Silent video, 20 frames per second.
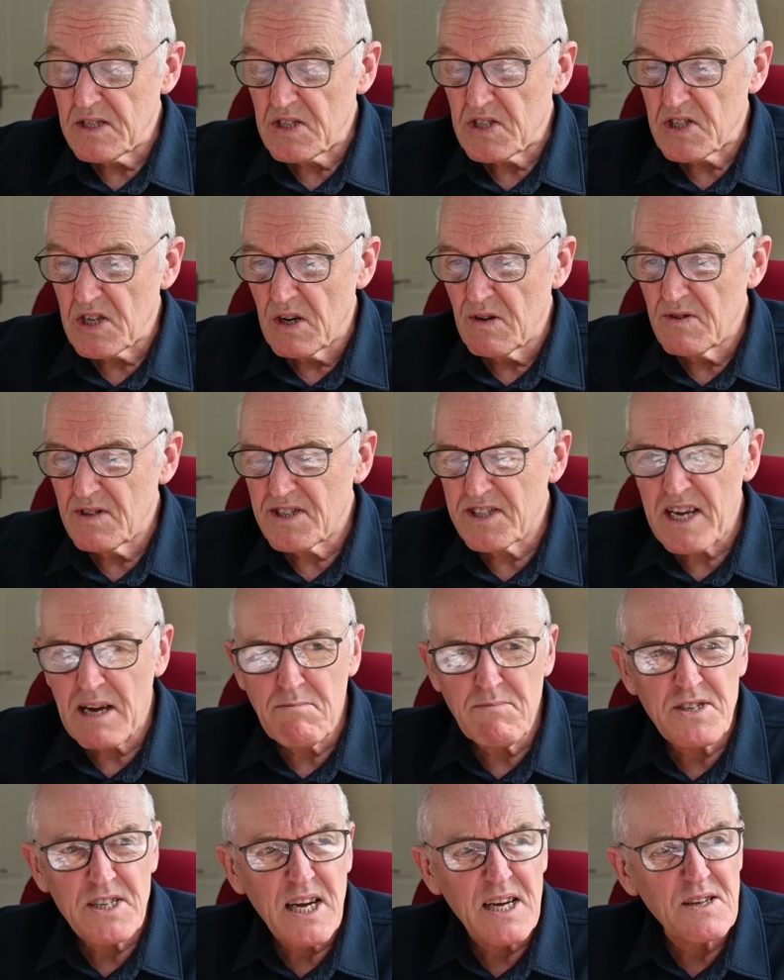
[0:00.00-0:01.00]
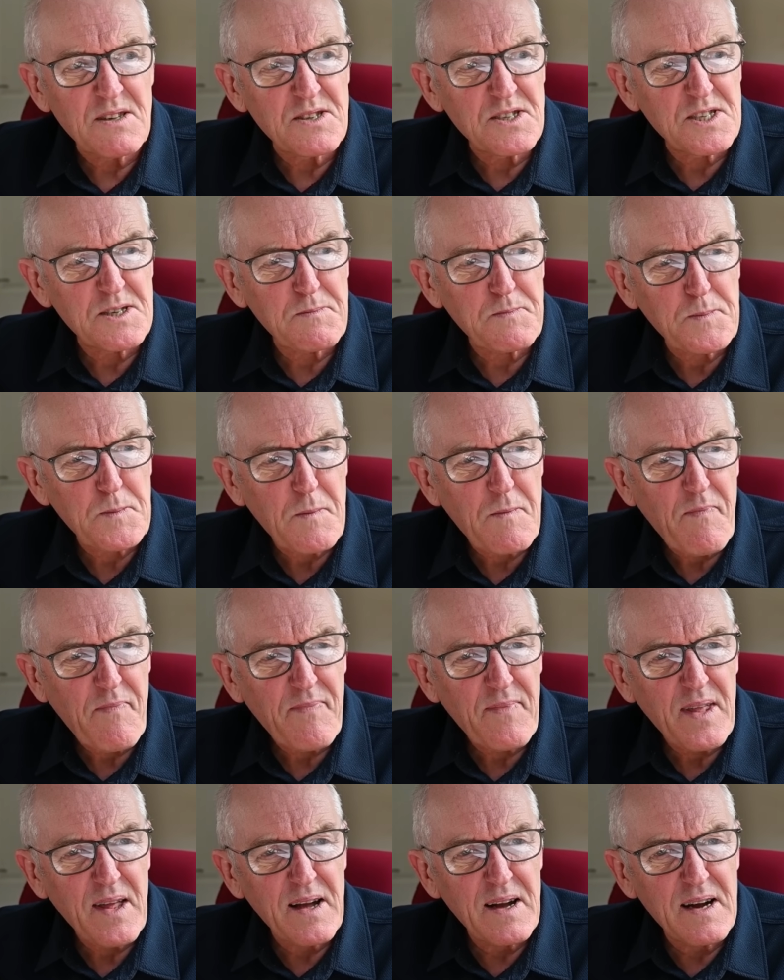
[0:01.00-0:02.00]
So stem cells,
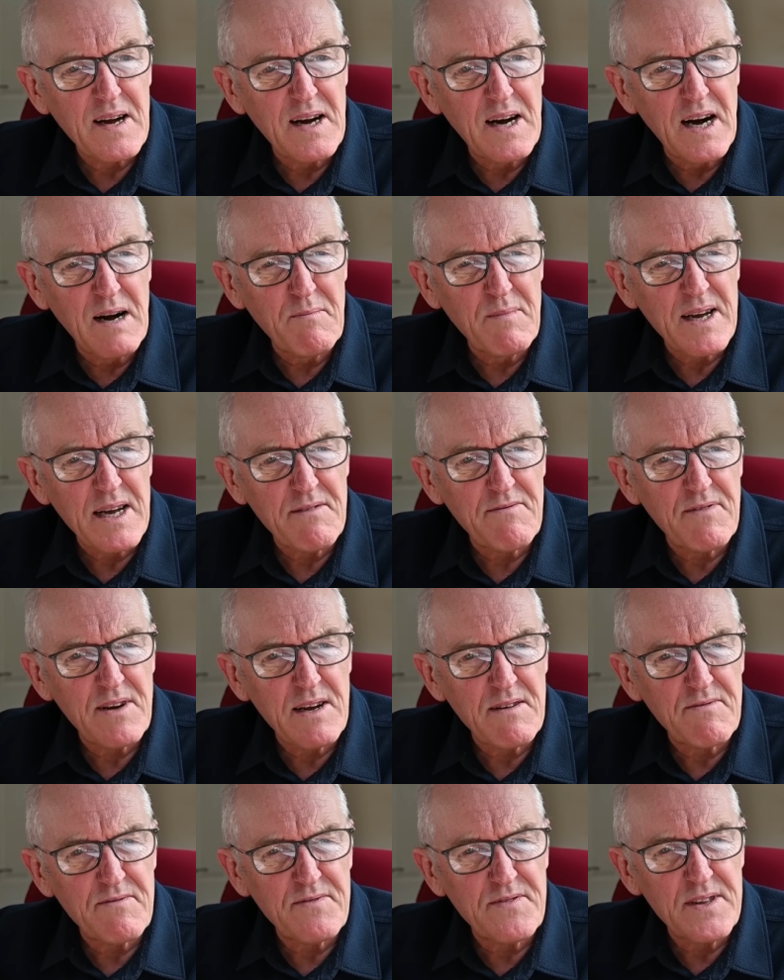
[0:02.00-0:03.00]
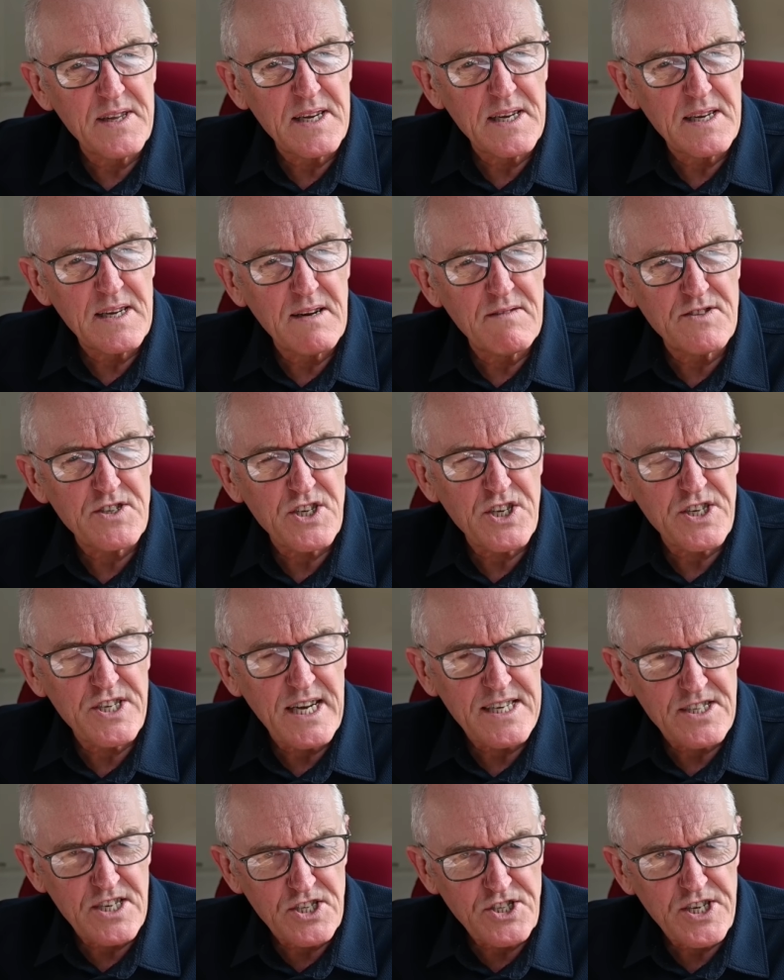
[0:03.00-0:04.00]
if there's a
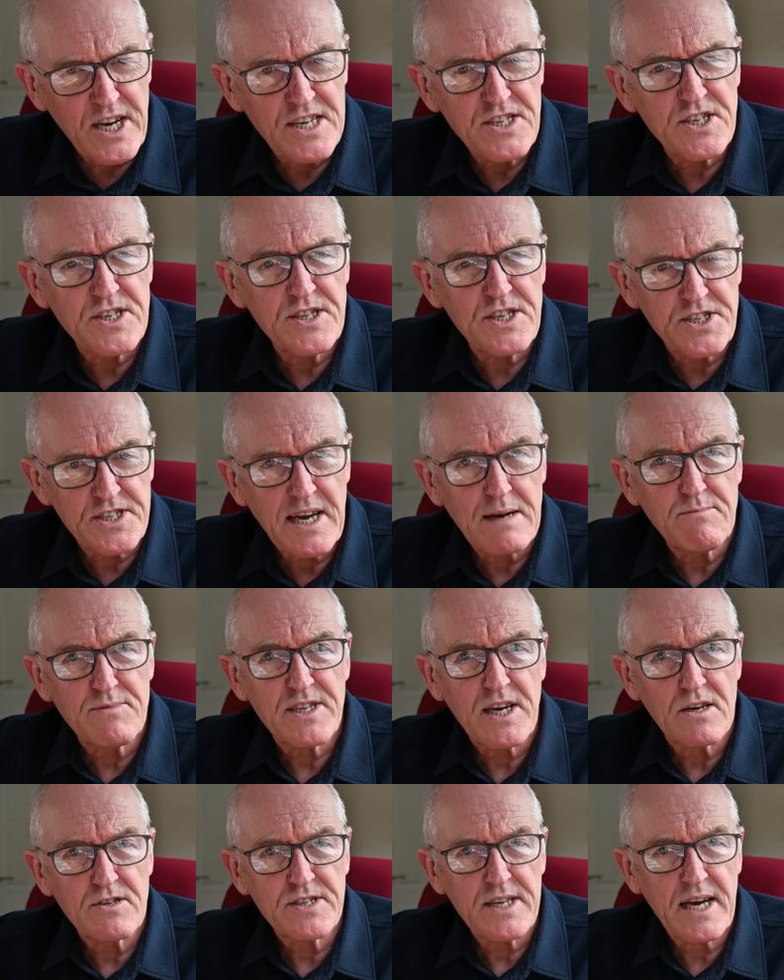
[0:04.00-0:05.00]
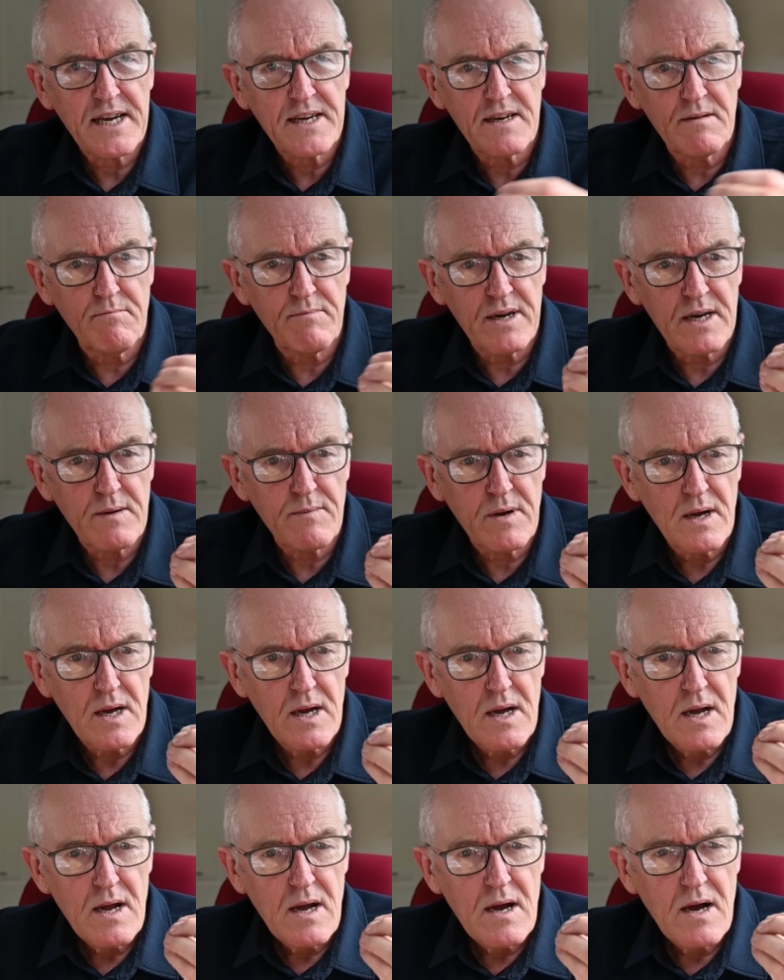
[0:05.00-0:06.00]
genetic change in the stem cells, that can be
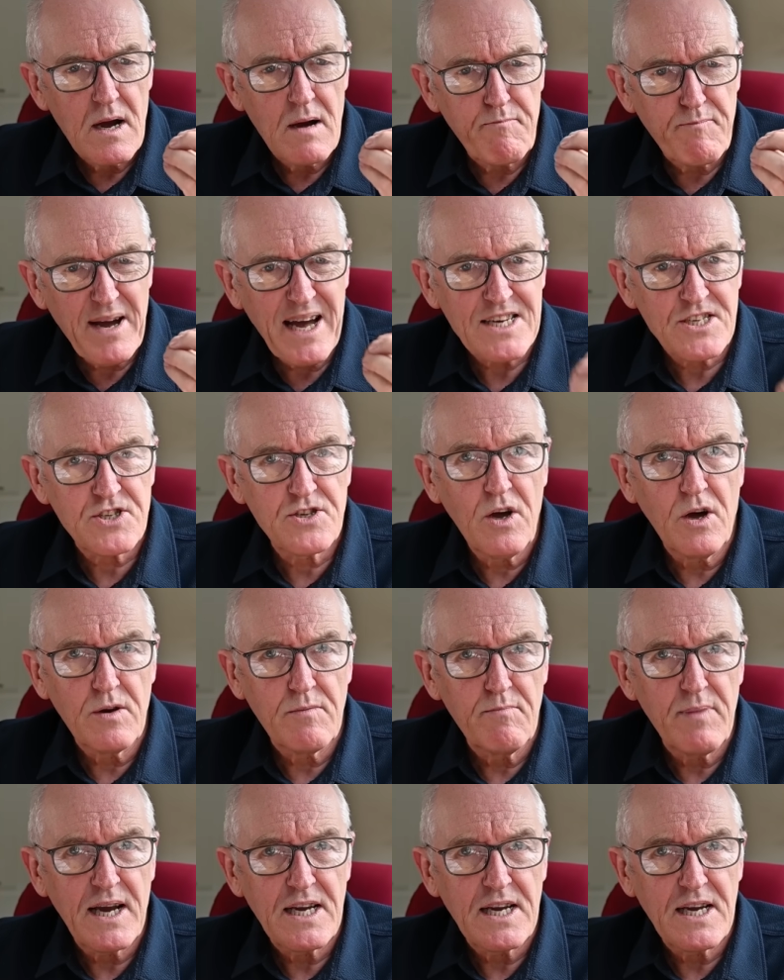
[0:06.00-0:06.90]
passed on.